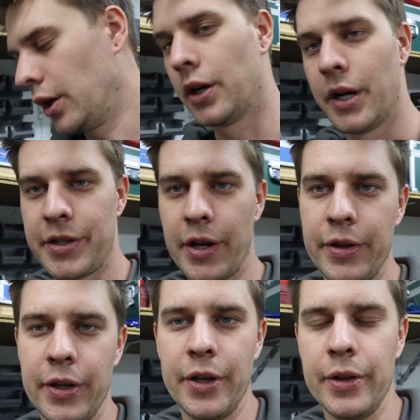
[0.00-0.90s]
Alright, so
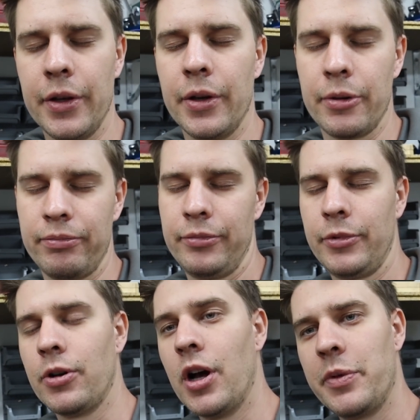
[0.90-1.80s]
the
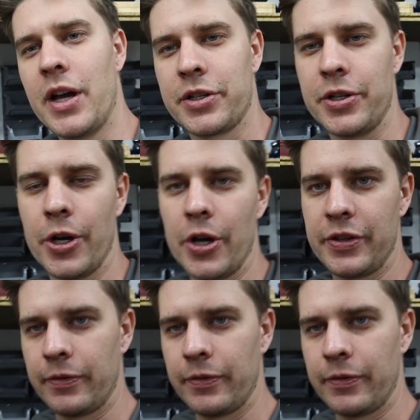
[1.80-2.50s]
grind we actually chose